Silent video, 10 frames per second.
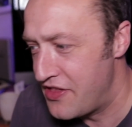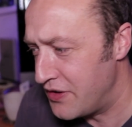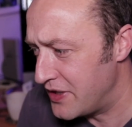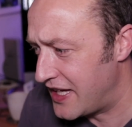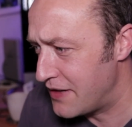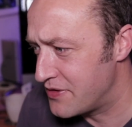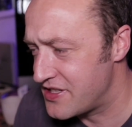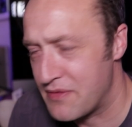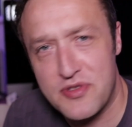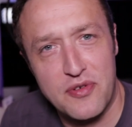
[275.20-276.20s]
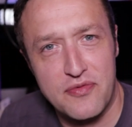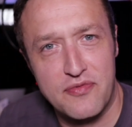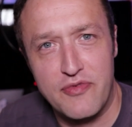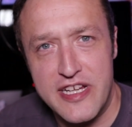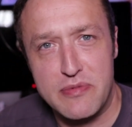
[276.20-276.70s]
think we came to some sort
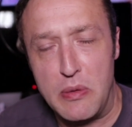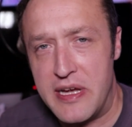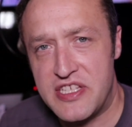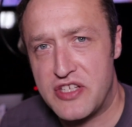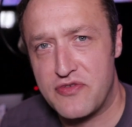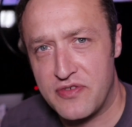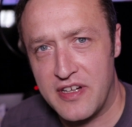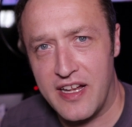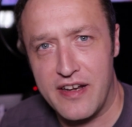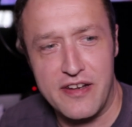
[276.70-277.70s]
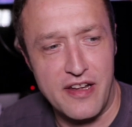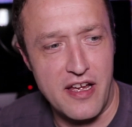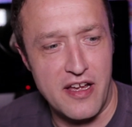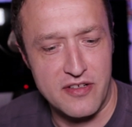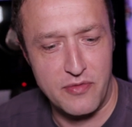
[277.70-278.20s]
of reasonable message and
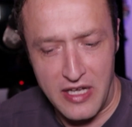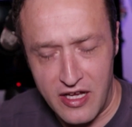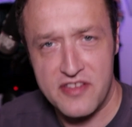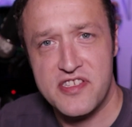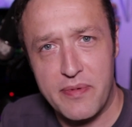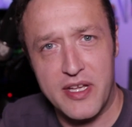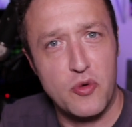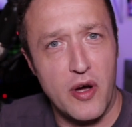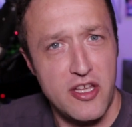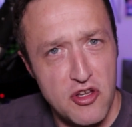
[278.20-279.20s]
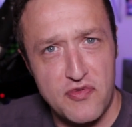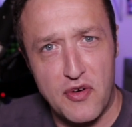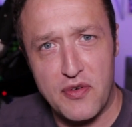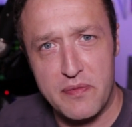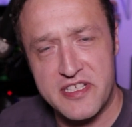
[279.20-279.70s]
uh, we learned something quite
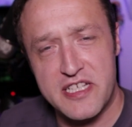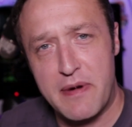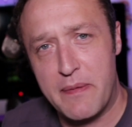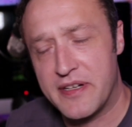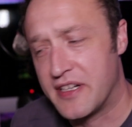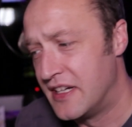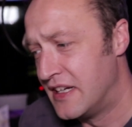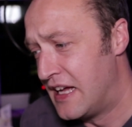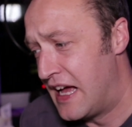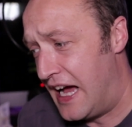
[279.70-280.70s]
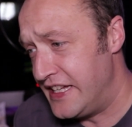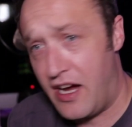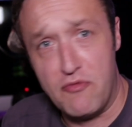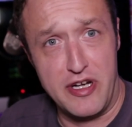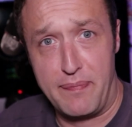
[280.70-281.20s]
useful from this experiment. And
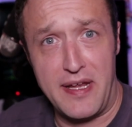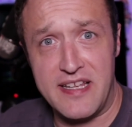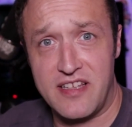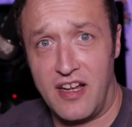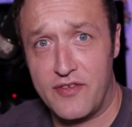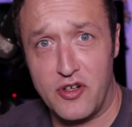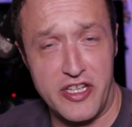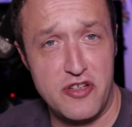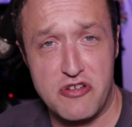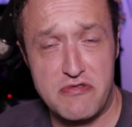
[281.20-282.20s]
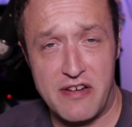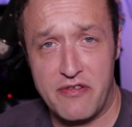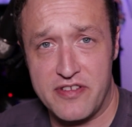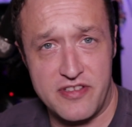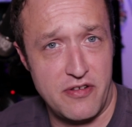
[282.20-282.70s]
yeah, I'm really pleased that I've got a YouTube
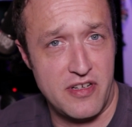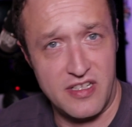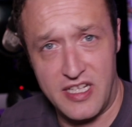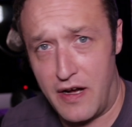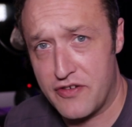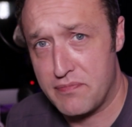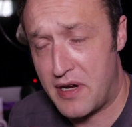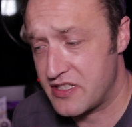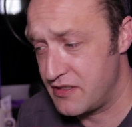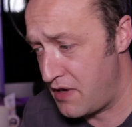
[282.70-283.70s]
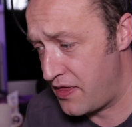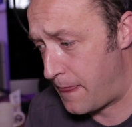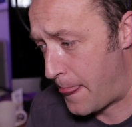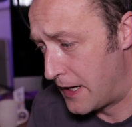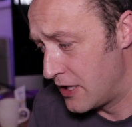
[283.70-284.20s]
channel that's doing, you know, 100 bucks a
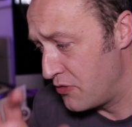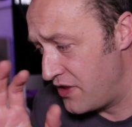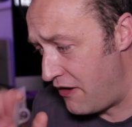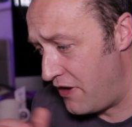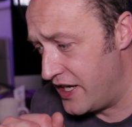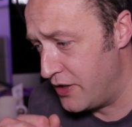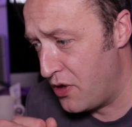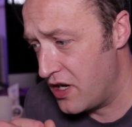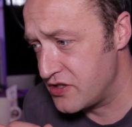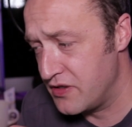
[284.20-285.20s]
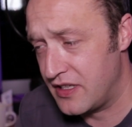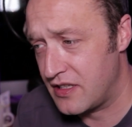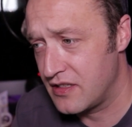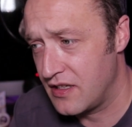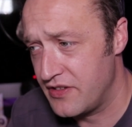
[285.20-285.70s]
month without any work to it.
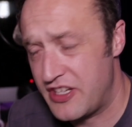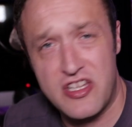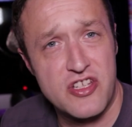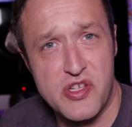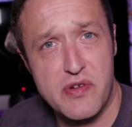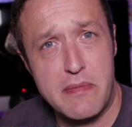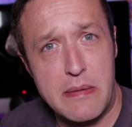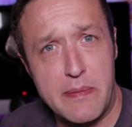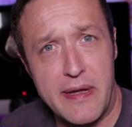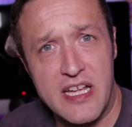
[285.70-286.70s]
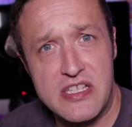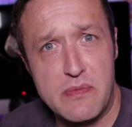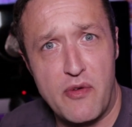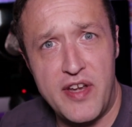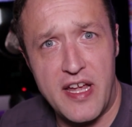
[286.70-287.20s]
I was actually considering maybe making
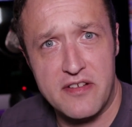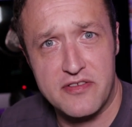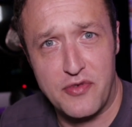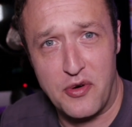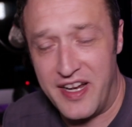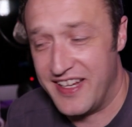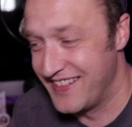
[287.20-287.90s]
some more videos for it.